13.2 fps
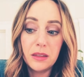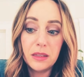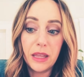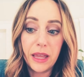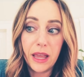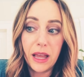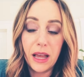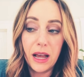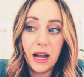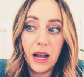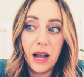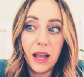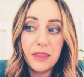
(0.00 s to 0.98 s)
Like,
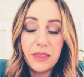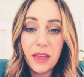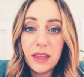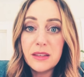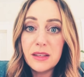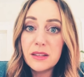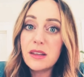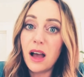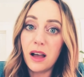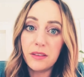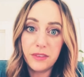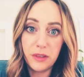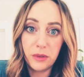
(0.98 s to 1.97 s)
I then did
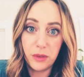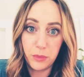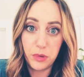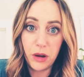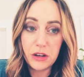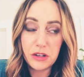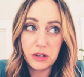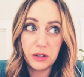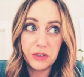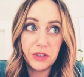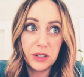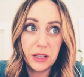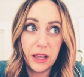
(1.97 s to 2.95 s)
not feel the pressure
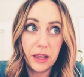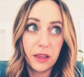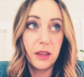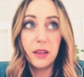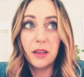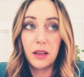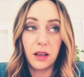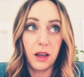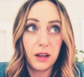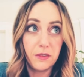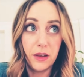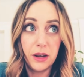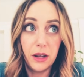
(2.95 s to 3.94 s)
to like,
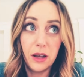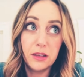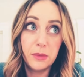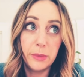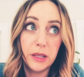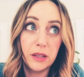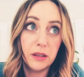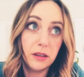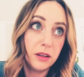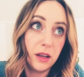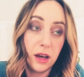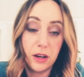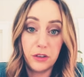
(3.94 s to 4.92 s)
gotta find a husband,
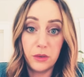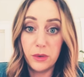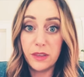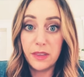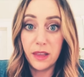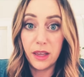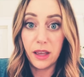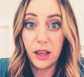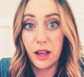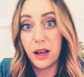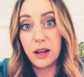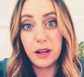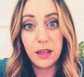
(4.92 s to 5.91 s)
gotta do the thing,
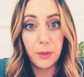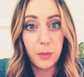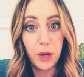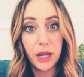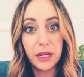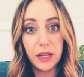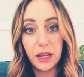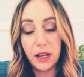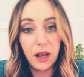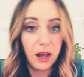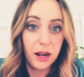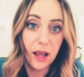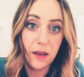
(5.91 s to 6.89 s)
gotta get pregnant,
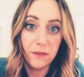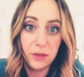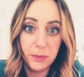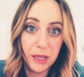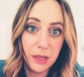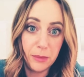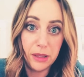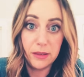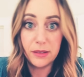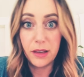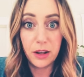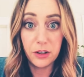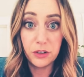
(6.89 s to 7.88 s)
gotta have the babies,
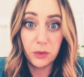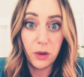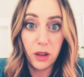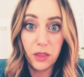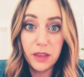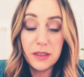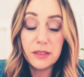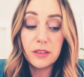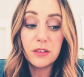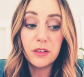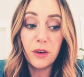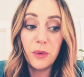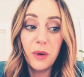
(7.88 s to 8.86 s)
gotta do all this. And
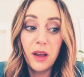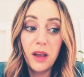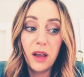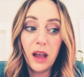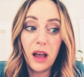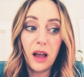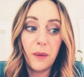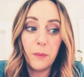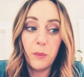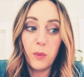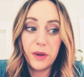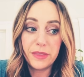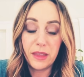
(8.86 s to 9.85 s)
so,
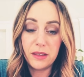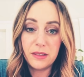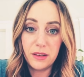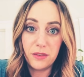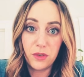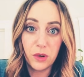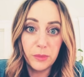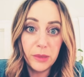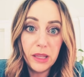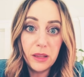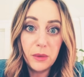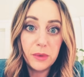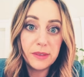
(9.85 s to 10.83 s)
um, what that did for
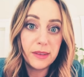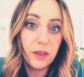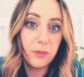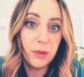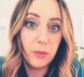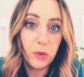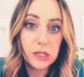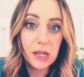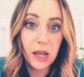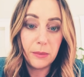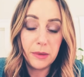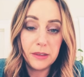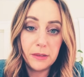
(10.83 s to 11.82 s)
me was give me more
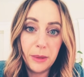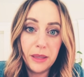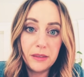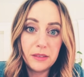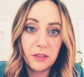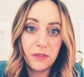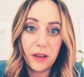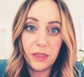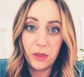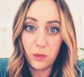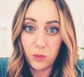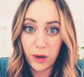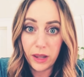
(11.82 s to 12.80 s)
time and space to find
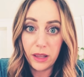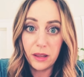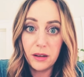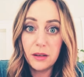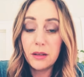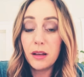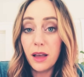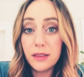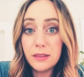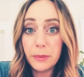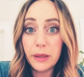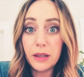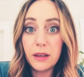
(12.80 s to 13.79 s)
the right
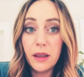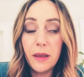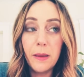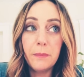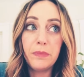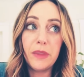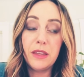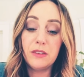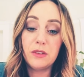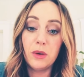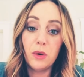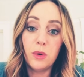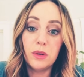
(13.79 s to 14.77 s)
husband. And
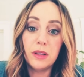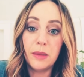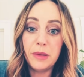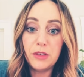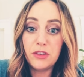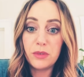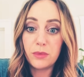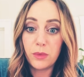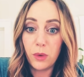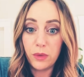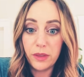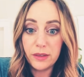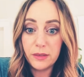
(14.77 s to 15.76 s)
so, let me just
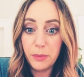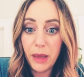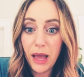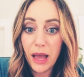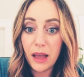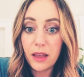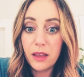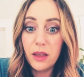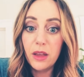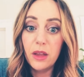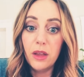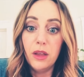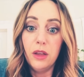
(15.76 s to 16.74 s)
roll this back
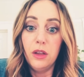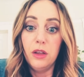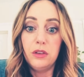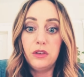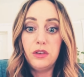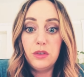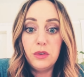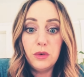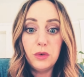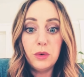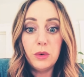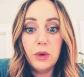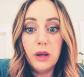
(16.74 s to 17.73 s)

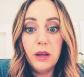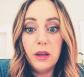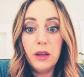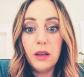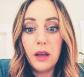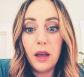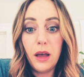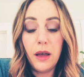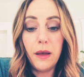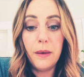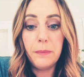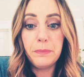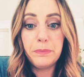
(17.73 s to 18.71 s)
to,
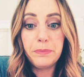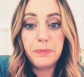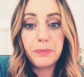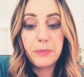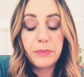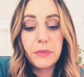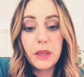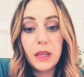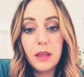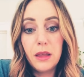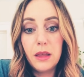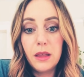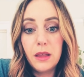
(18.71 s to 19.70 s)
um,
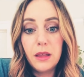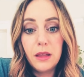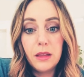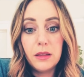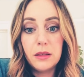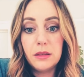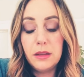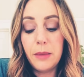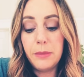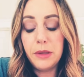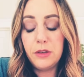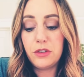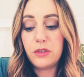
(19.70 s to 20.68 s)
let
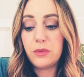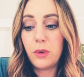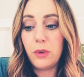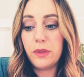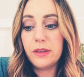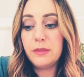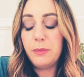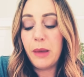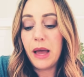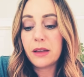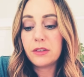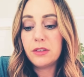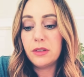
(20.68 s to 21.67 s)
me just roll this
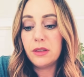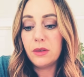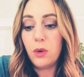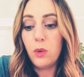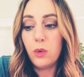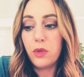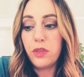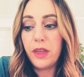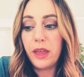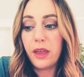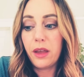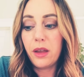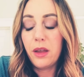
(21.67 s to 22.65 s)
back to the whole
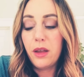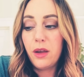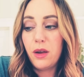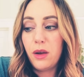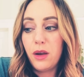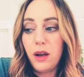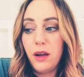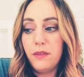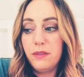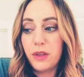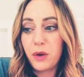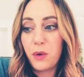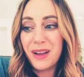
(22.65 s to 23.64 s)
thing of
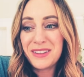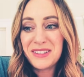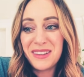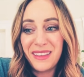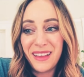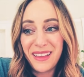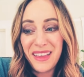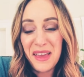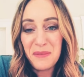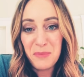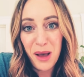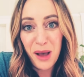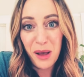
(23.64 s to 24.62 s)
the question that
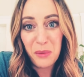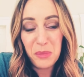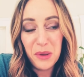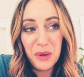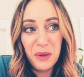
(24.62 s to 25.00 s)
came up